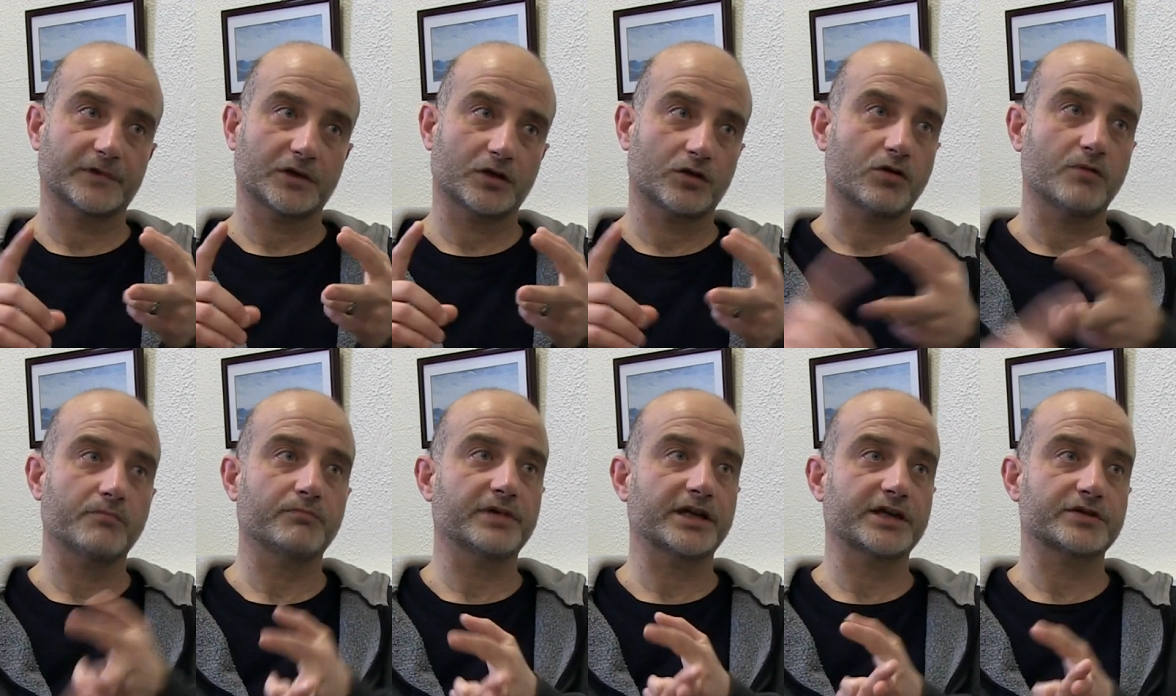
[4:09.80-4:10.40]

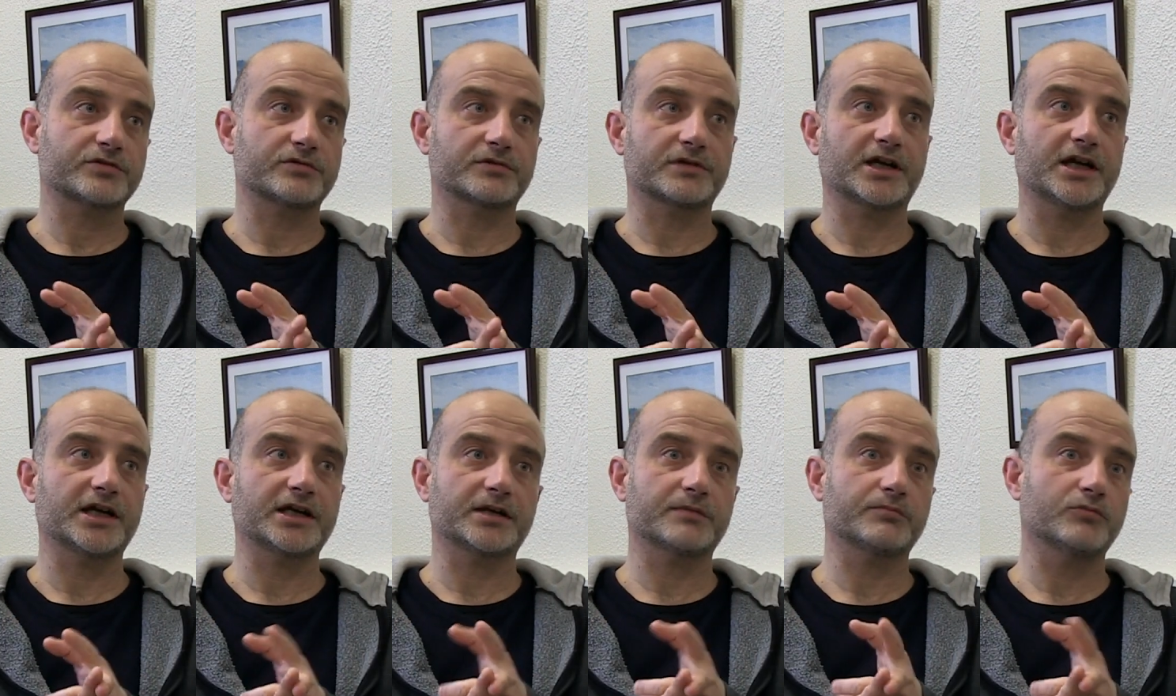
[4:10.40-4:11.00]
complex
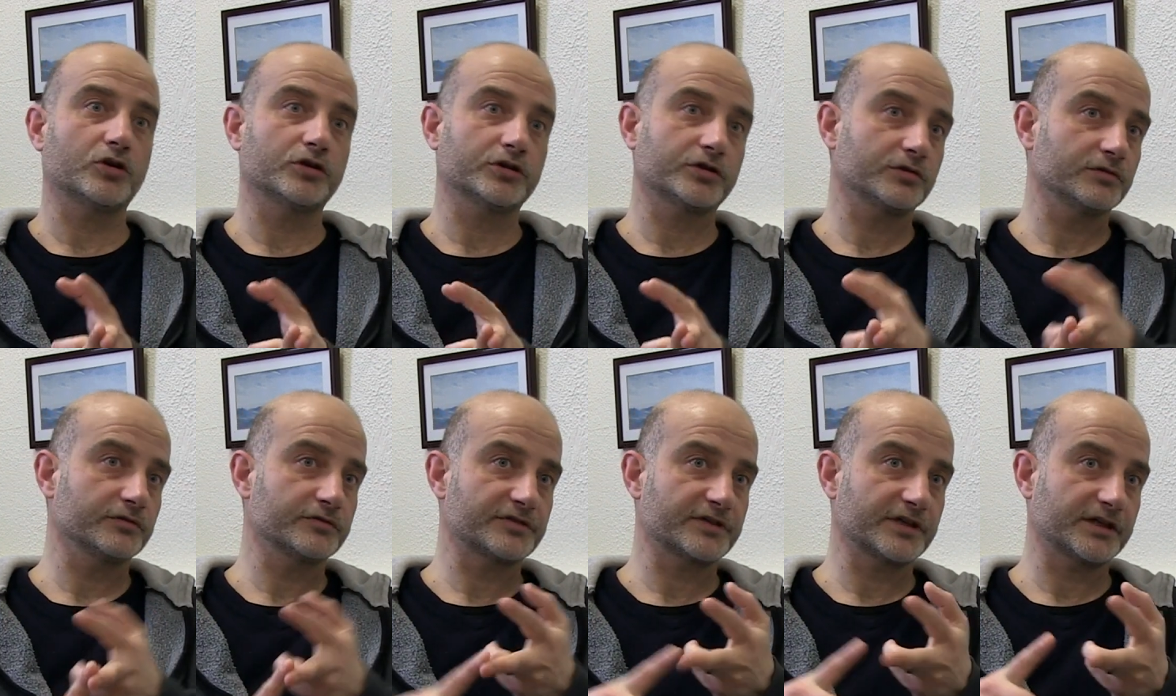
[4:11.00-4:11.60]
organic
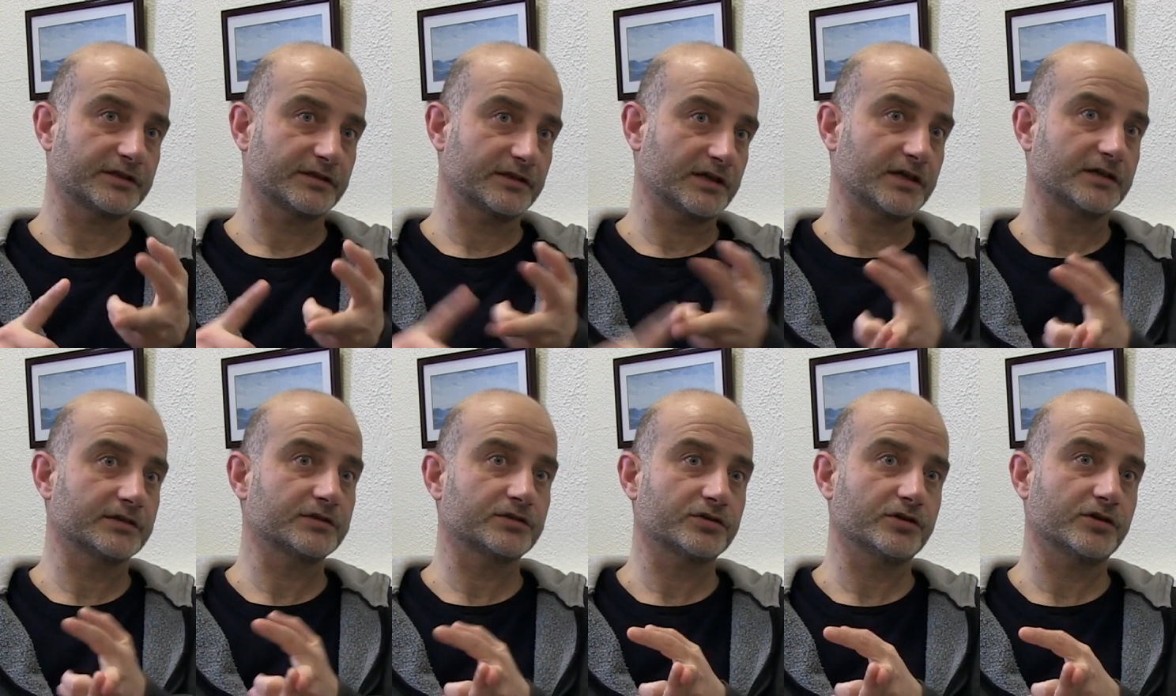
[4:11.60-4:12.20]
molecules that
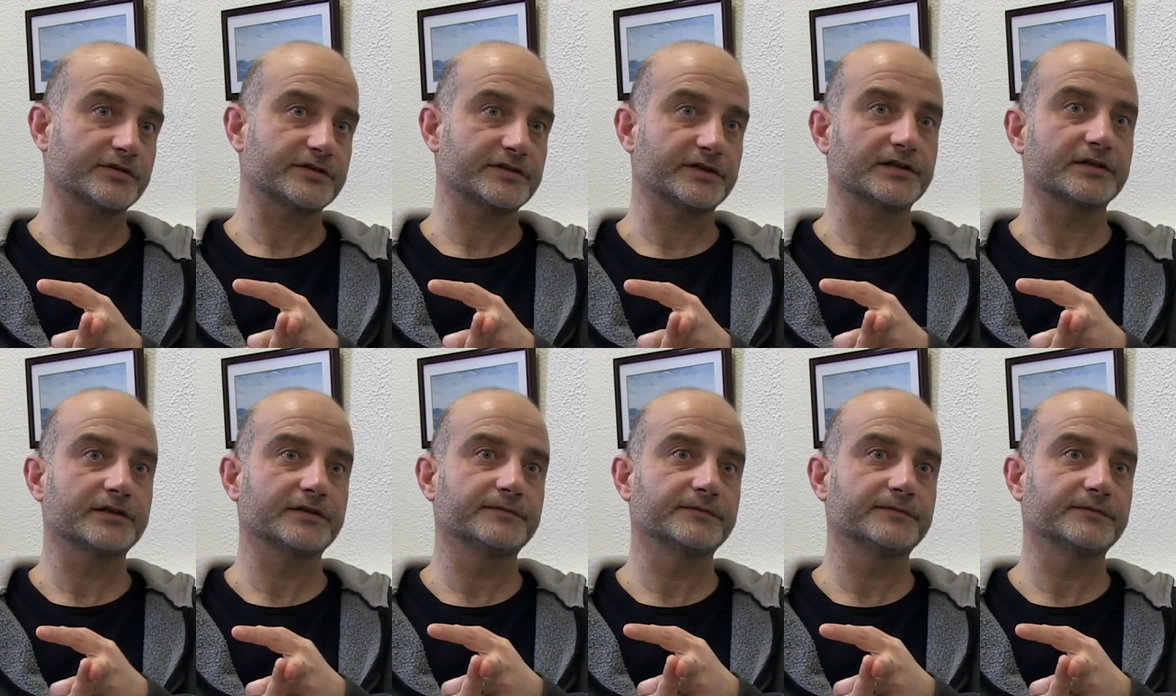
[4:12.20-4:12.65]
are toxic.